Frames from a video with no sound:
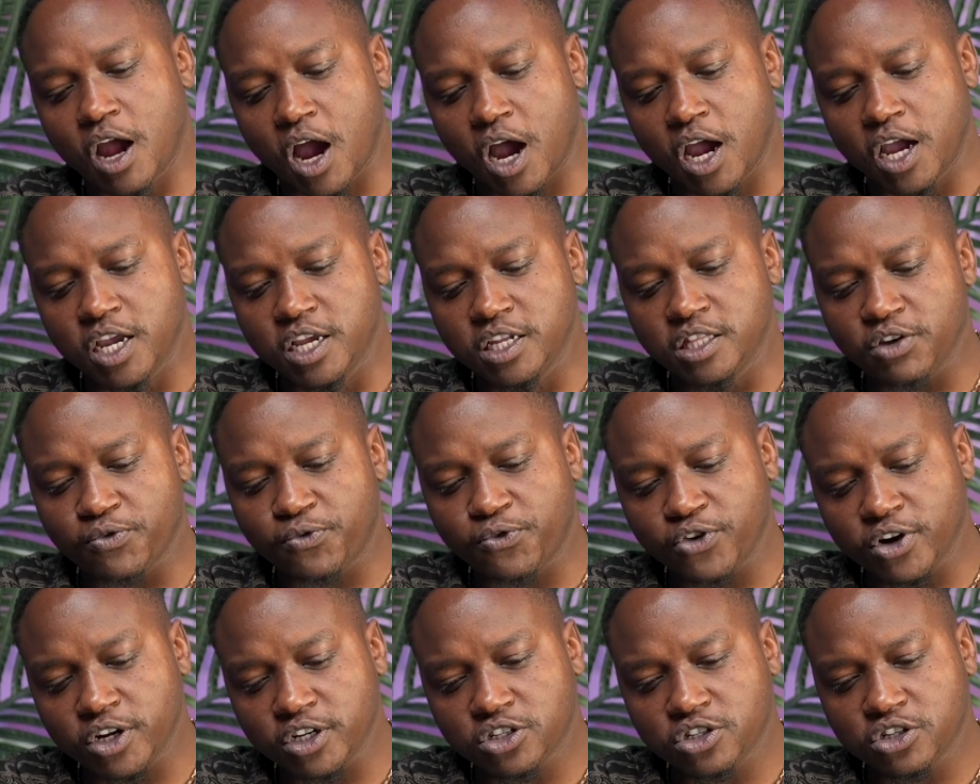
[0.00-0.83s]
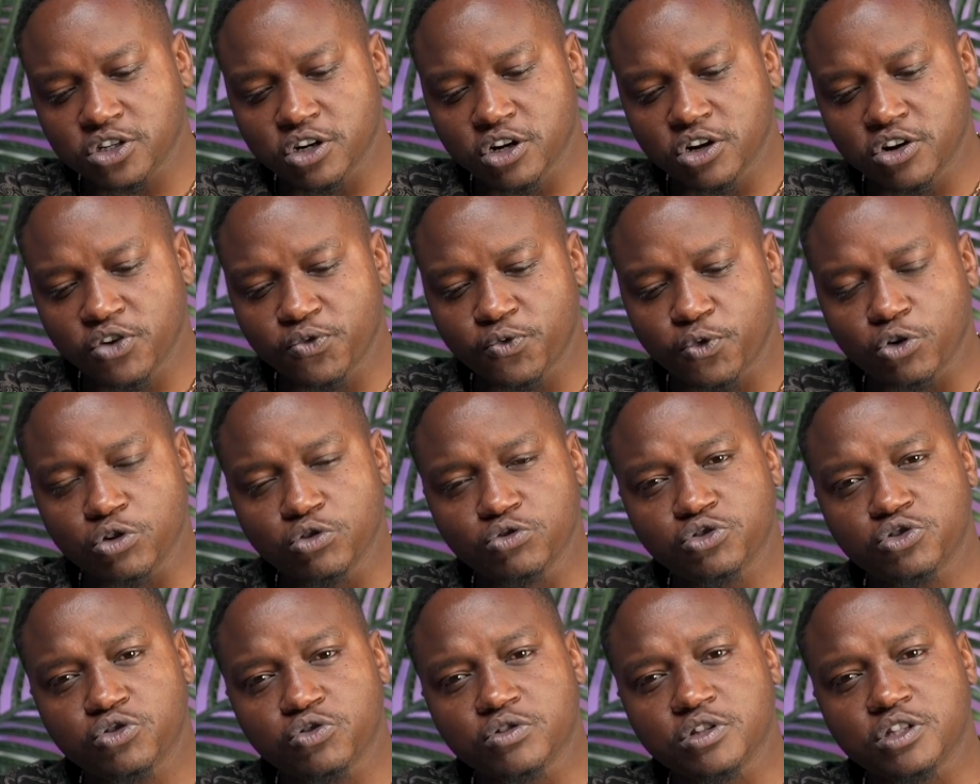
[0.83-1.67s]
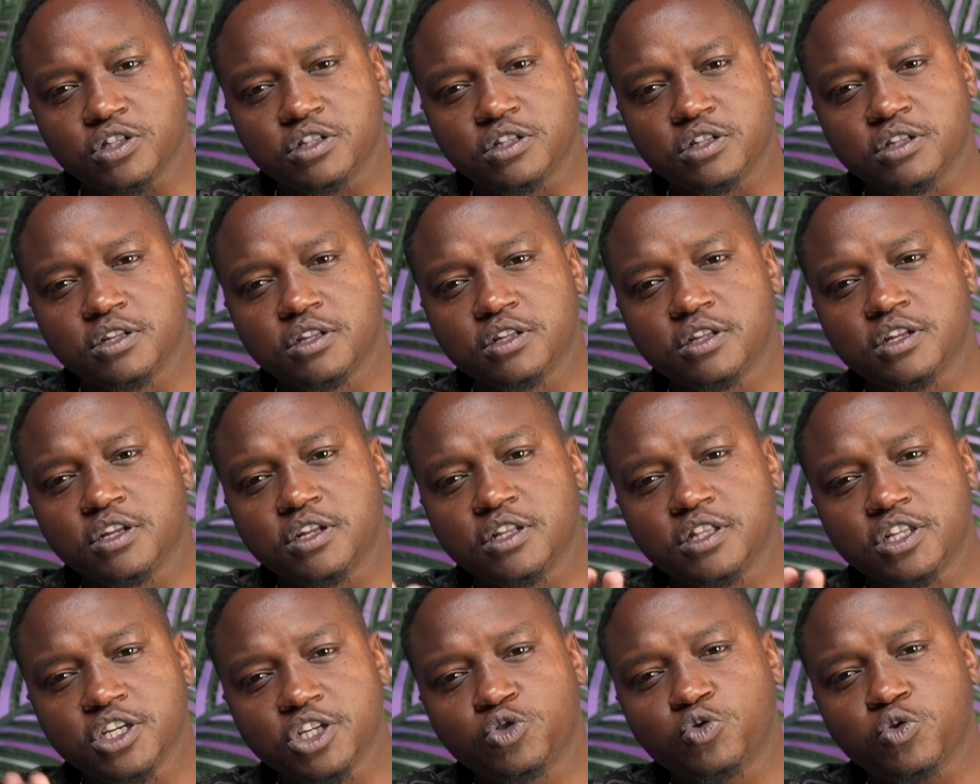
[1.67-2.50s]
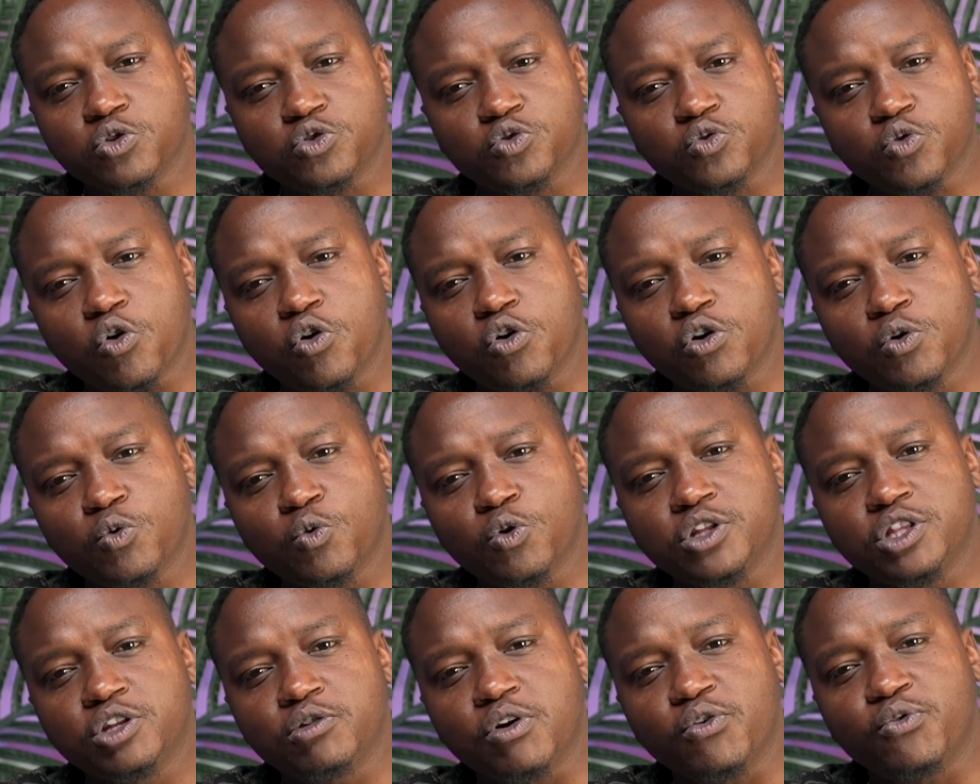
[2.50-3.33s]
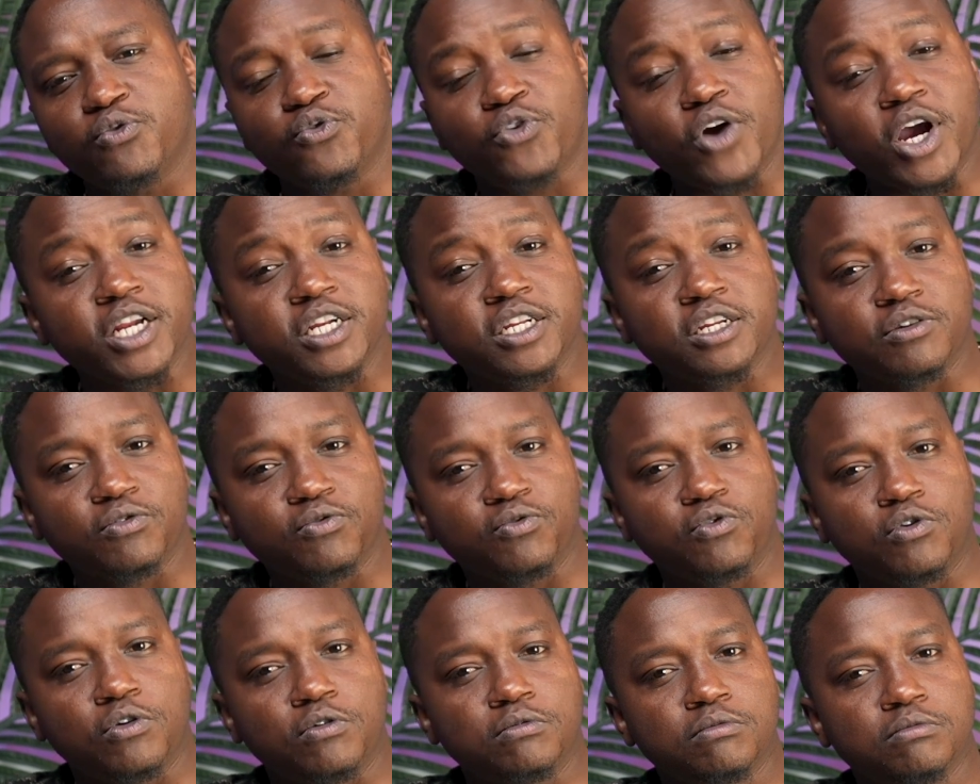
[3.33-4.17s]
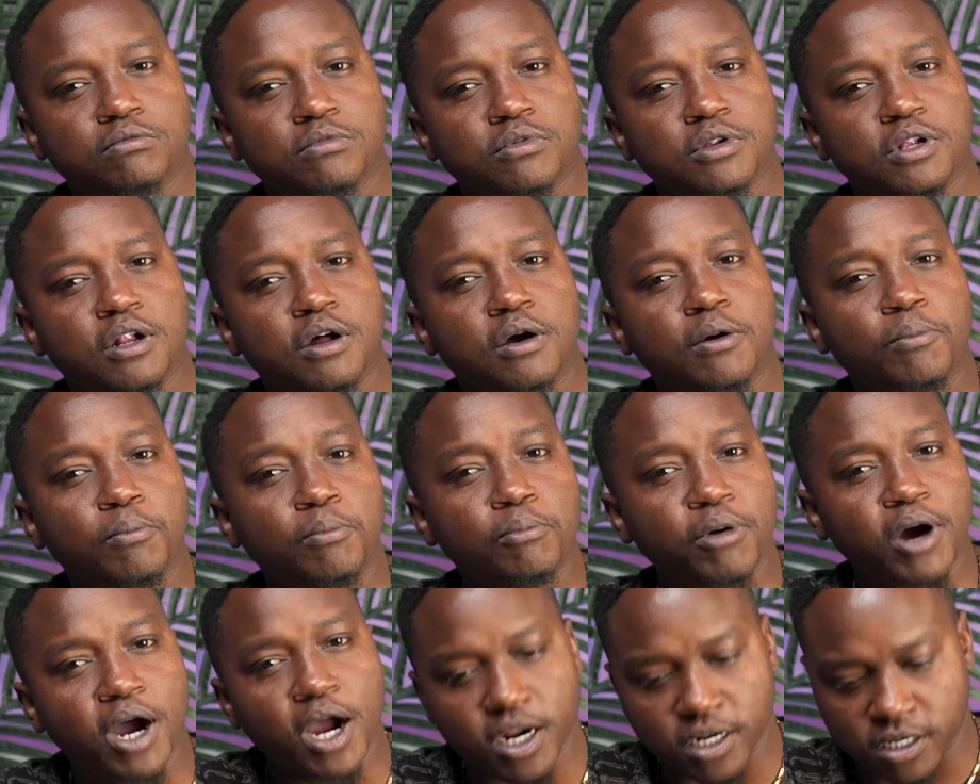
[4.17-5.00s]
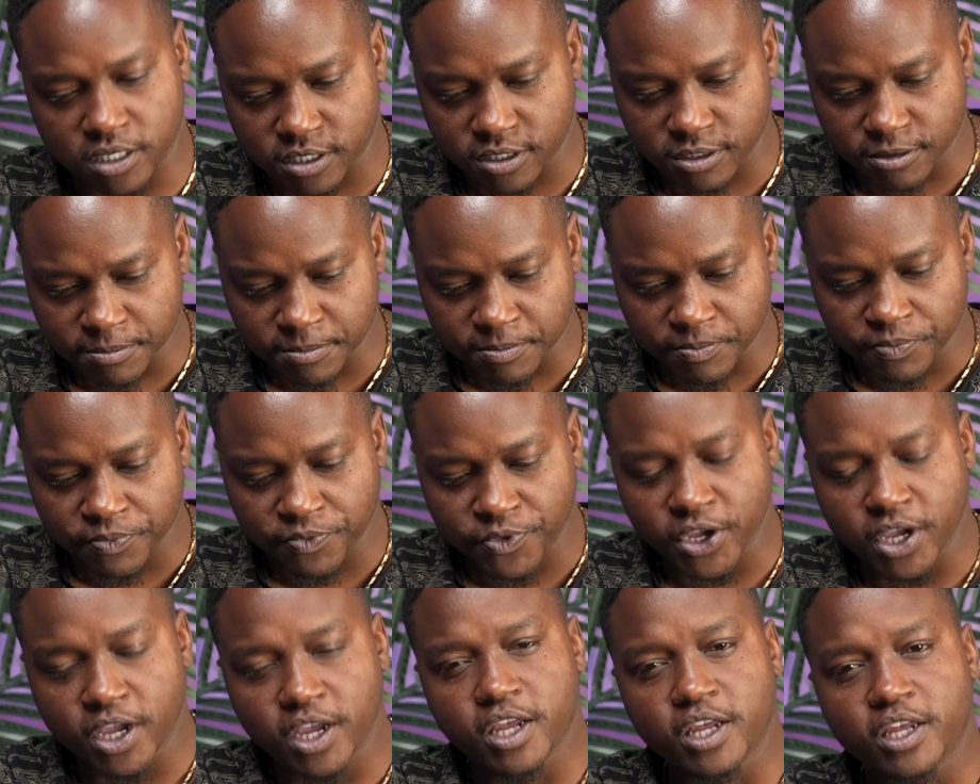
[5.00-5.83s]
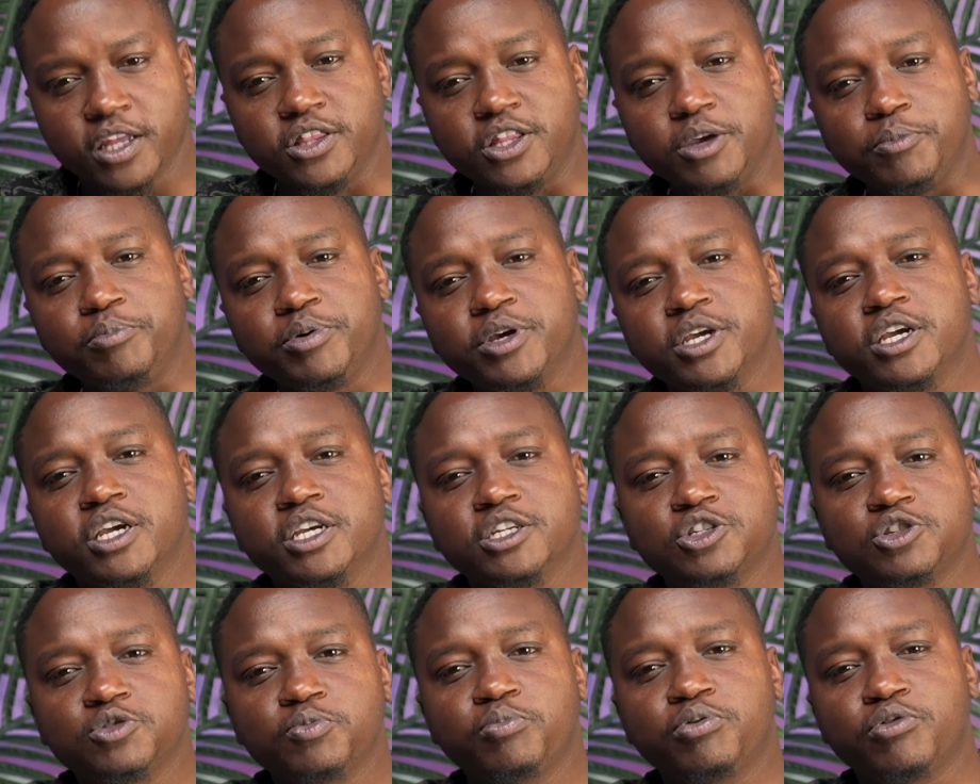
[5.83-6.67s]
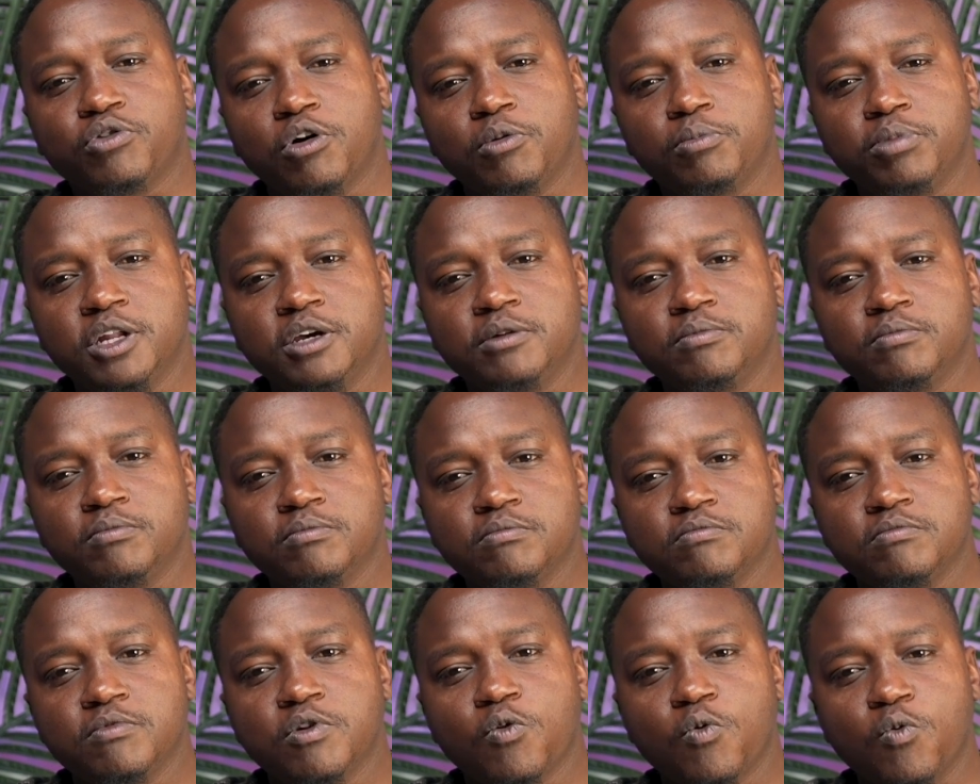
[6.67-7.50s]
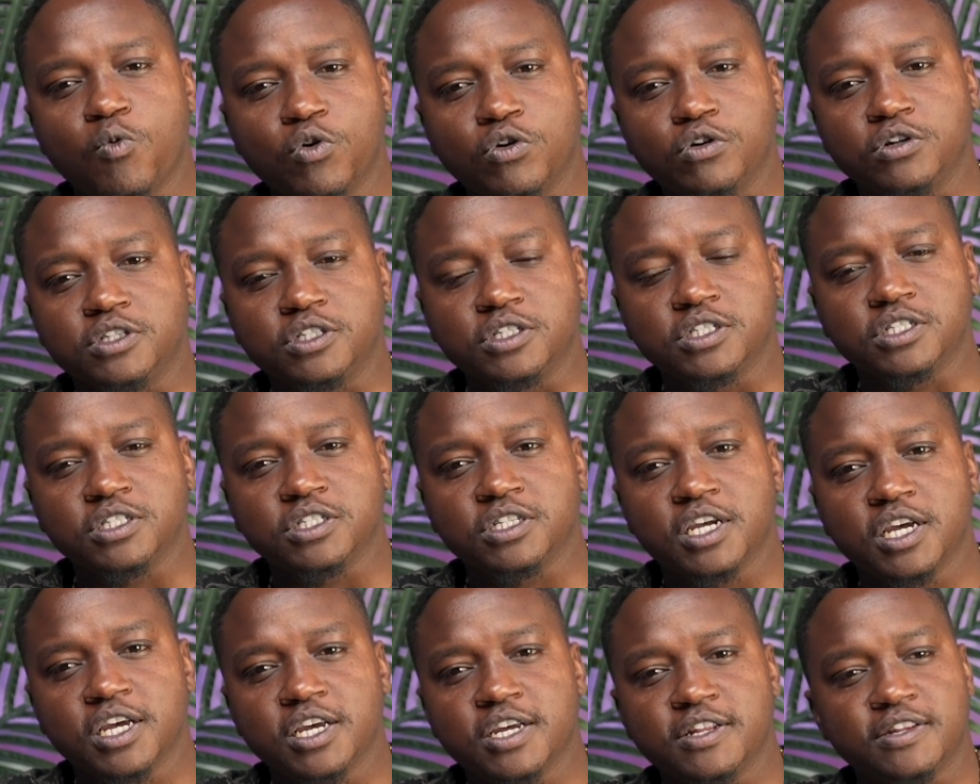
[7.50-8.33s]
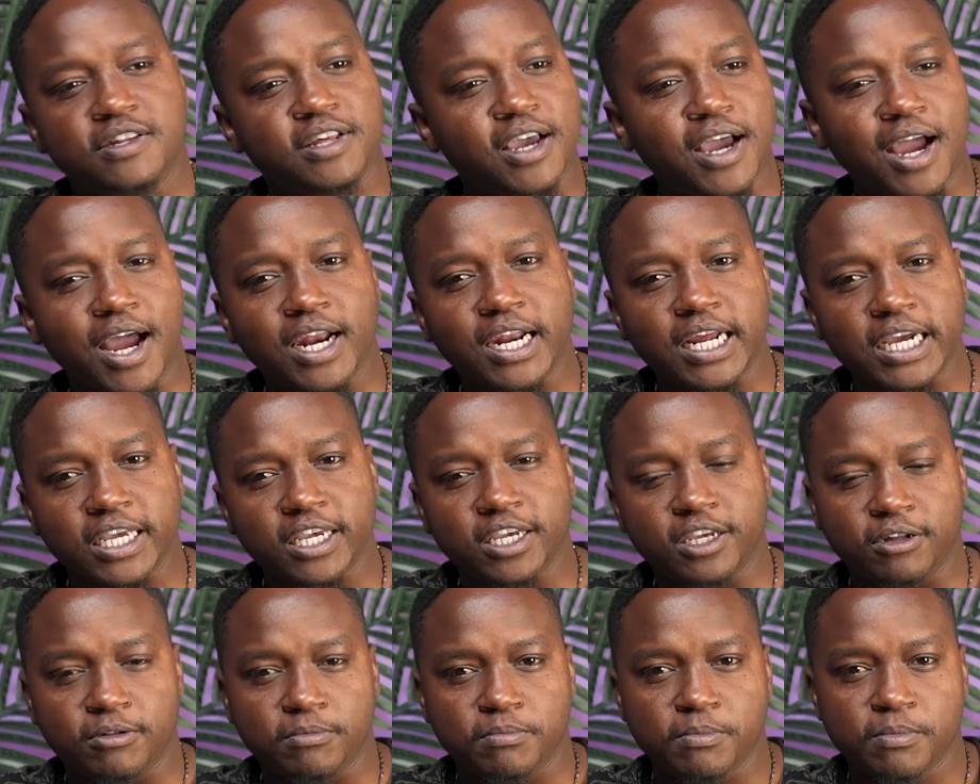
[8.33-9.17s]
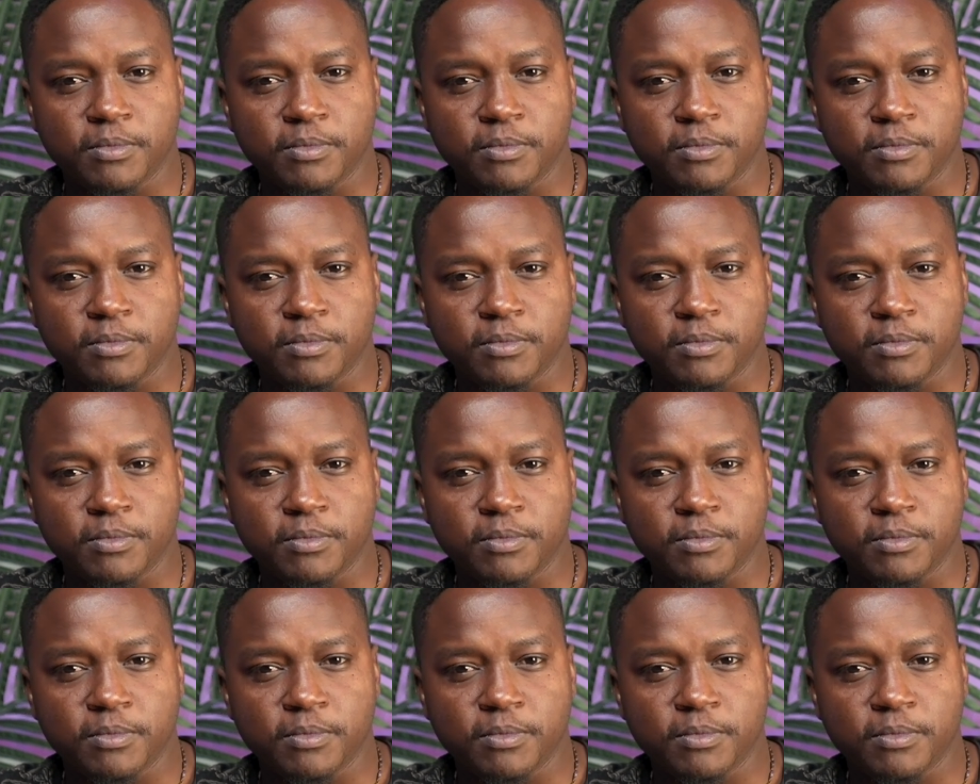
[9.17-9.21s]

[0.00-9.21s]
In the French Revolution, this was all what they were fighting for. But the biggest problem was the anarchy.